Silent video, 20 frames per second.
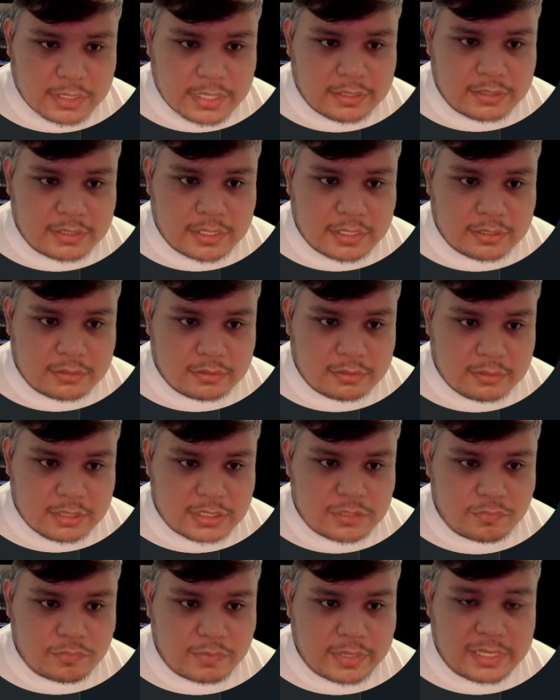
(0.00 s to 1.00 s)
and then
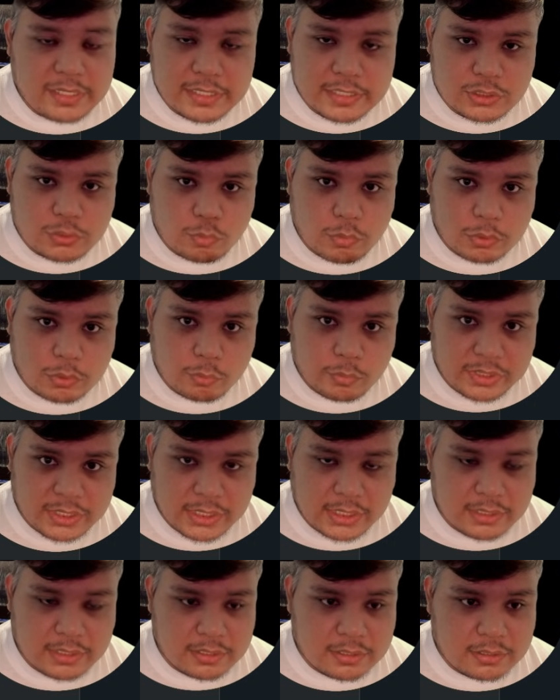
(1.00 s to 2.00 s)
this file is what we
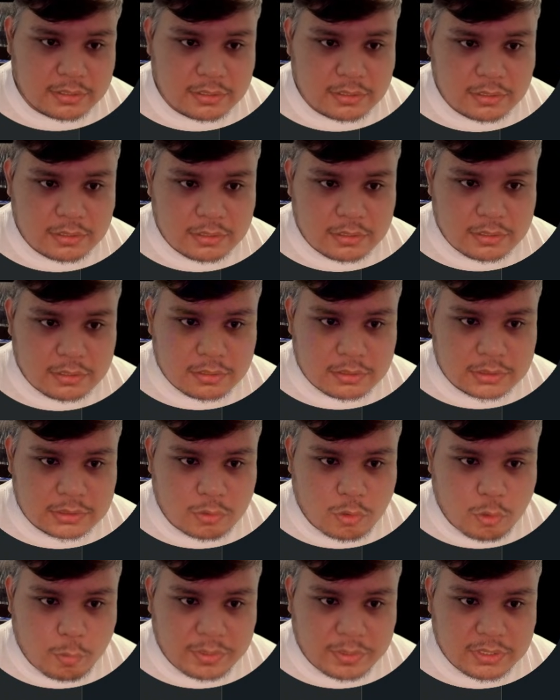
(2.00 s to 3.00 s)
need.
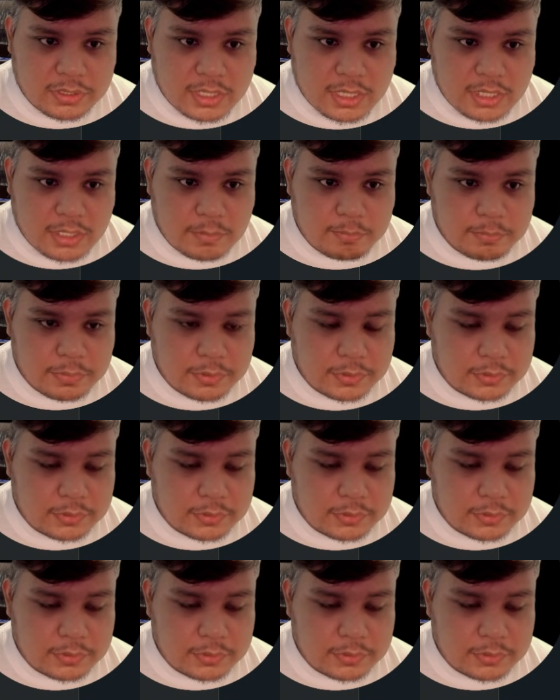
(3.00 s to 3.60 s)
So open that up.